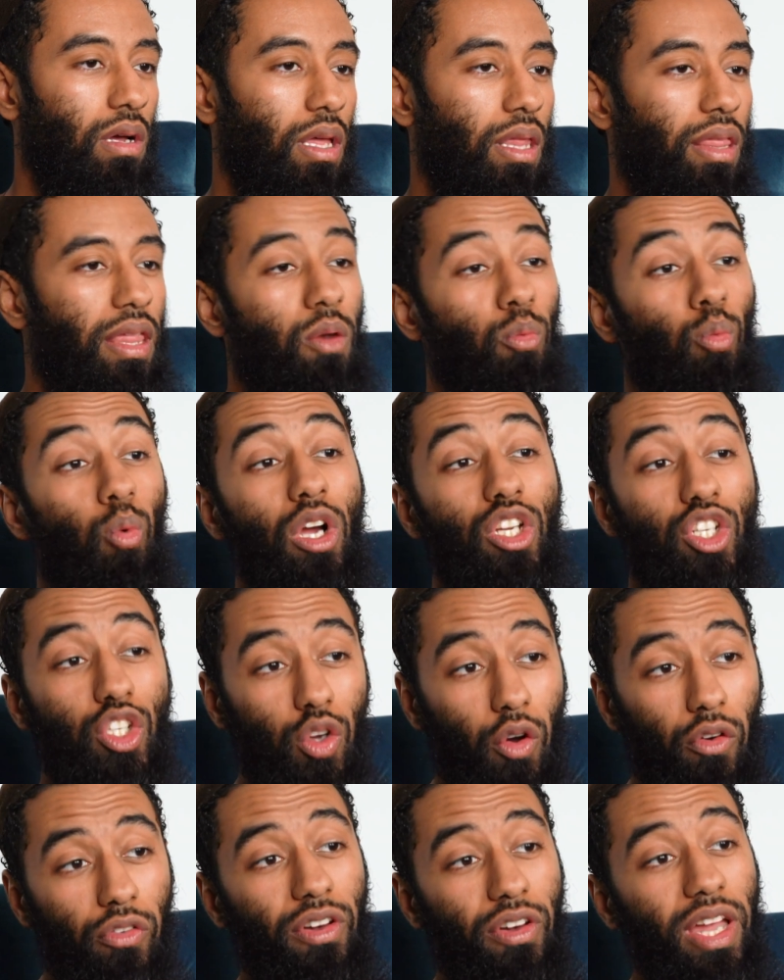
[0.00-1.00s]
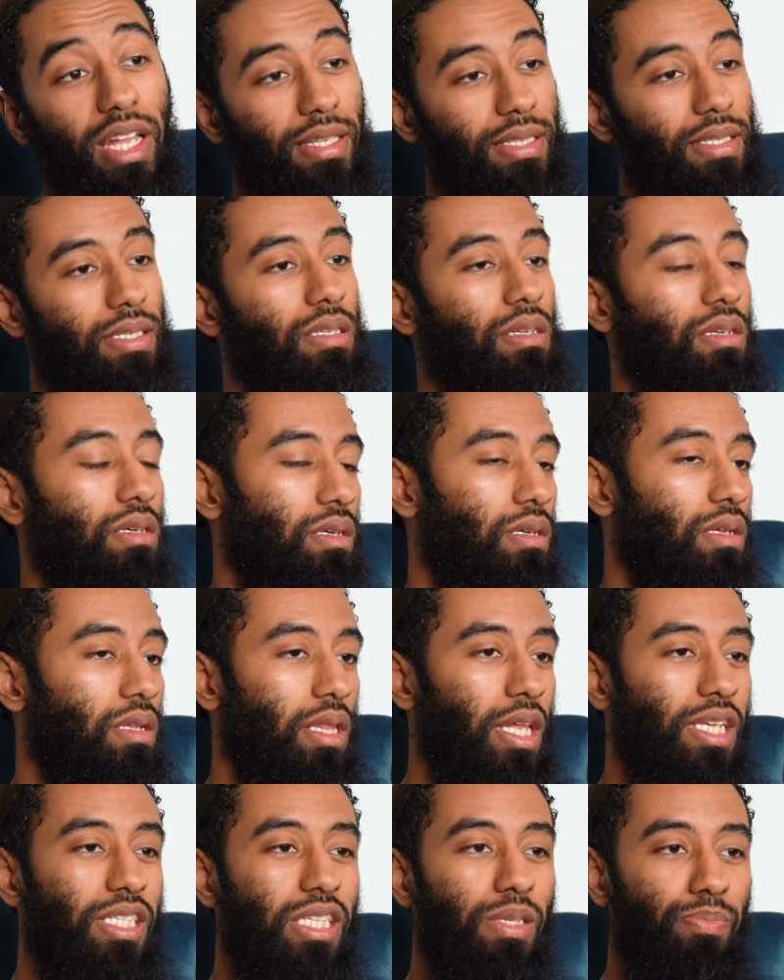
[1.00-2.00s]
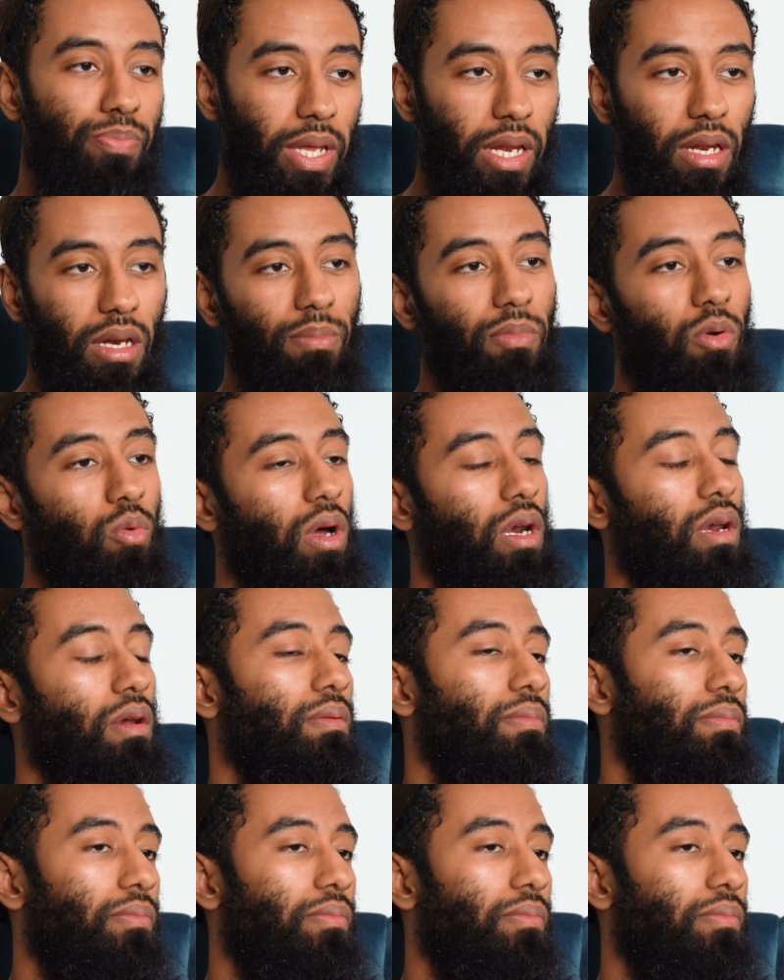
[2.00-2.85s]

then wash your face. This is pillar number 1.